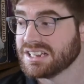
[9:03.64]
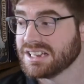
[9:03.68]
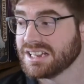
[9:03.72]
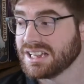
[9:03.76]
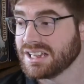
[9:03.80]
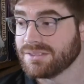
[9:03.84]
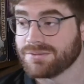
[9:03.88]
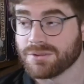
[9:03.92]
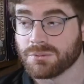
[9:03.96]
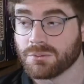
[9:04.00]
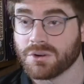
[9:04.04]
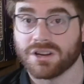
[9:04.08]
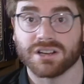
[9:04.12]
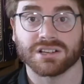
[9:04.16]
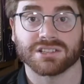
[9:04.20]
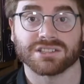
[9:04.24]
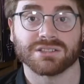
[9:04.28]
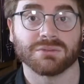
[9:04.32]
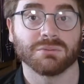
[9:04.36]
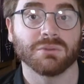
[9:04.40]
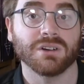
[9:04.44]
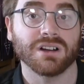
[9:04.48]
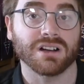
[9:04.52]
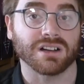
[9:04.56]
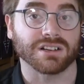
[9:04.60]
If it works,
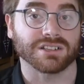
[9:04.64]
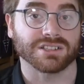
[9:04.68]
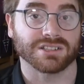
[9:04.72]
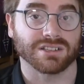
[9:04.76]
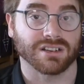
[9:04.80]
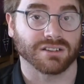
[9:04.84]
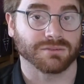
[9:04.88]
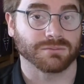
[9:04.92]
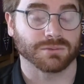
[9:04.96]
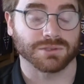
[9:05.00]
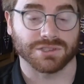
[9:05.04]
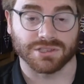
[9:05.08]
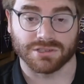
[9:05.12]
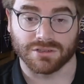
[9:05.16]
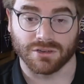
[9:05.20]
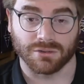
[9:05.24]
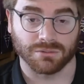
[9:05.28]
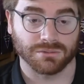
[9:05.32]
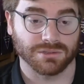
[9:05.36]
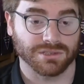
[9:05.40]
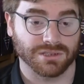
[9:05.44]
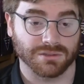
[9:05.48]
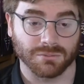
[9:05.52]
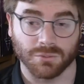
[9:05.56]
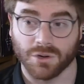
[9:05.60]
it works, and I was
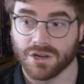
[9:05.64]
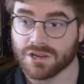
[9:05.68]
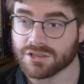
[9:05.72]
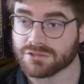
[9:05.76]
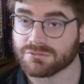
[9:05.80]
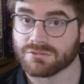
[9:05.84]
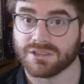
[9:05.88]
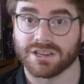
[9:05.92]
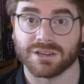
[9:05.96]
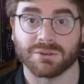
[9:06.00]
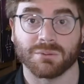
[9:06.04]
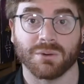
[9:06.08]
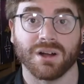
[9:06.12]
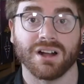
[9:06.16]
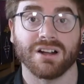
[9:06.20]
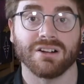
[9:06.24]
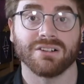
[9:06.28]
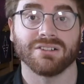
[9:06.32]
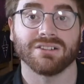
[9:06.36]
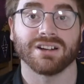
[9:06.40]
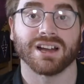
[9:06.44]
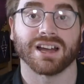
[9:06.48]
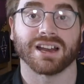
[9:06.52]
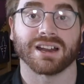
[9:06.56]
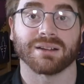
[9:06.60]
told it worked really
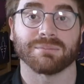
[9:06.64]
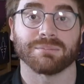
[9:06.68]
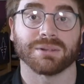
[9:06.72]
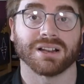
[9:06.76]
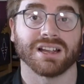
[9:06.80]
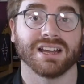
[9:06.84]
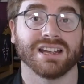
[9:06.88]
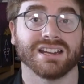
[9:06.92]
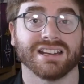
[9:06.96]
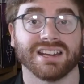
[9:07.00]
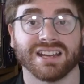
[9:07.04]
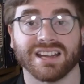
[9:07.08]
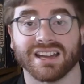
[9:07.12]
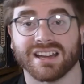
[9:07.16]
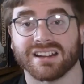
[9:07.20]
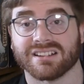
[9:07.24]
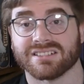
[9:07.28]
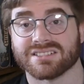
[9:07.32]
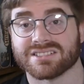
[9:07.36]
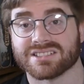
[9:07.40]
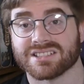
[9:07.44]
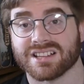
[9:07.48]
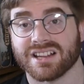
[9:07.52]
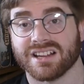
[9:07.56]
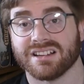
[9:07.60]
well, and I played it, and I
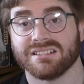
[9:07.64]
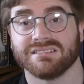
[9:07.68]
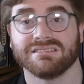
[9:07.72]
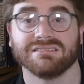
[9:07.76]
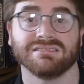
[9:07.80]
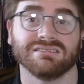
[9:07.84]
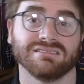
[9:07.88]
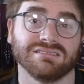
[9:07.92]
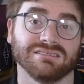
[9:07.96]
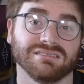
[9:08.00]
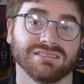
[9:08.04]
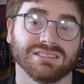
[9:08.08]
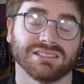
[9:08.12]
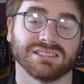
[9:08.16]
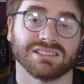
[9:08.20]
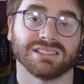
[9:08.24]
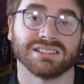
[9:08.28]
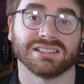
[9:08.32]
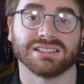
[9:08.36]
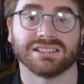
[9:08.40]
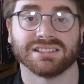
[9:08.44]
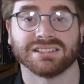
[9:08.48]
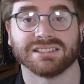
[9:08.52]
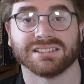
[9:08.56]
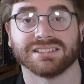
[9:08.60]
was like, oh,
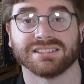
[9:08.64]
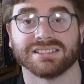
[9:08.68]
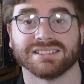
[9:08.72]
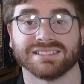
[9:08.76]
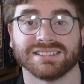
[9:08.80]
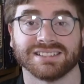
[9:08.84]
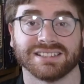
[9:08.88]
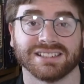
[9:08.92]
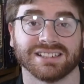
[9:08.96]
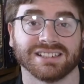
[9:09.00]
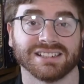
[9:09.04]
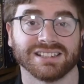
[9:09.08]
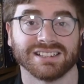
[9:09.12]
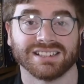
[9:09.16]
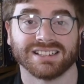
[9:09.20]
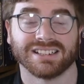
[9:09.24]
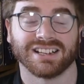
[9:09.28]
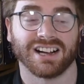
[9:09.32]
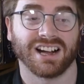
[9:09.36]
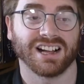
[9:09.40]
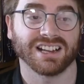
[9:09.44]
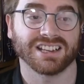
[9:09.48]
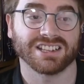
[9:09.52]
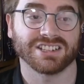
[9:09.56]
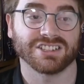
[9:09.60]

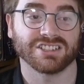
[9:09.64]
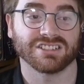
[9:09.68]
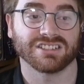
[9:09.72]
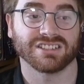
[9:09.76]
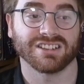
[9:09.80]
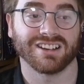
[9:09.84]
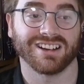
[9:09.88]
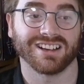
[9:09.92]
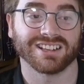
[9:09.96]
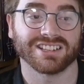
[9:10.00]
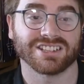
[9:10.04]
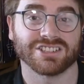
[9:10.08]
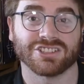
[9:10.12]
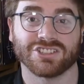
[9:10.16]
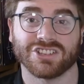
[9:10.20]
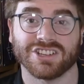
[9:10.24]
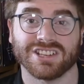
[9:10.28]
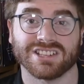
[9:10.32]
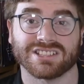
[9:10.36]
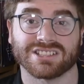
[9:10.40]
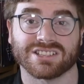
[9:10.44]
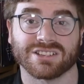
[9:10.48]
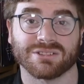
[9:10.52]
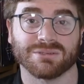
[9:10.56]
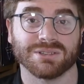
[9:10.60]
I can
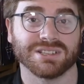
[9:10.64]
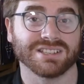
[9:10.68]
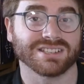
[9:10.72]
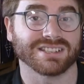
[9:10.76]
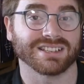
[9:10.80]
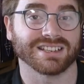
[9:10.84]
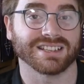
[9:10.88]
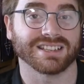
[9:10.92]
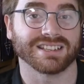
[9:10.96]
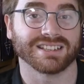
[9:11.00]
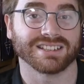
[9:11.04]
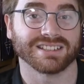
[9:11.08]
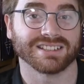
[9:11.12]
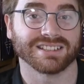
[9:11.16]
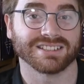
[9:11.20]
cheat so easily.